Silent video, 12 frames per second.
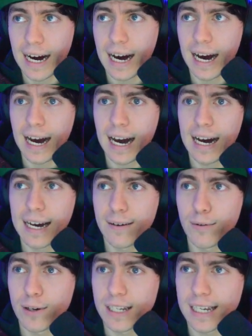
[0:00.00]
I
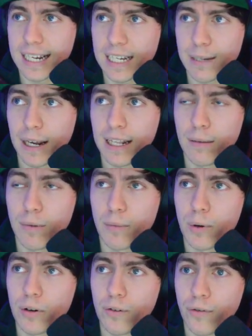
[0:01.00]
was expecting my
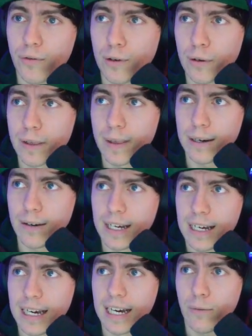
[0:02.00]
opponent to throw it there,
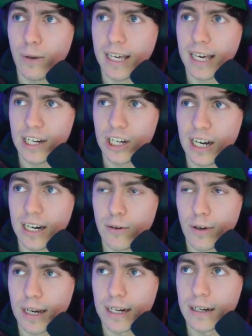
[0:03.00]
and we catch a Hydro
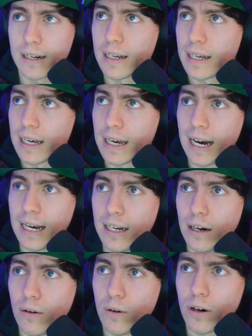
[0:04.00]
Cannon. I
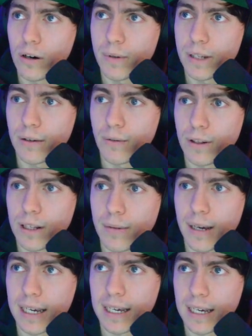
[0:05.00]
know, Obstacle in the
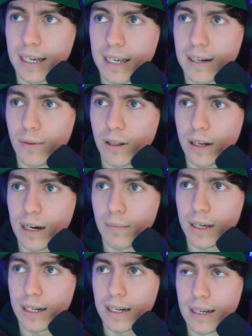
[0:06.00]
back, it will come
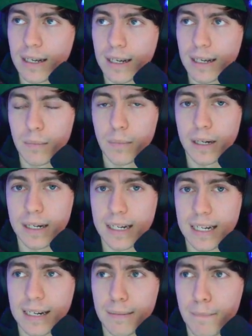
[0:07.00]
in, but
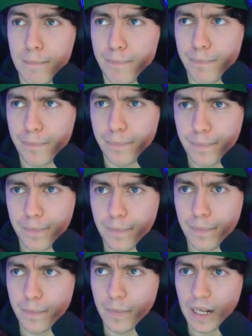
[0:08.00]

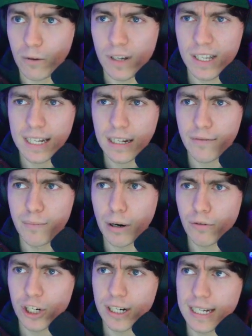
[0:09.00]
we still have both
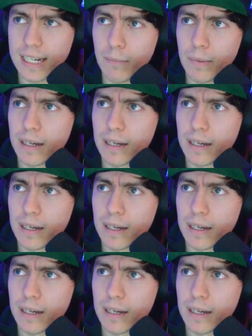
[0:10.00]
shields up.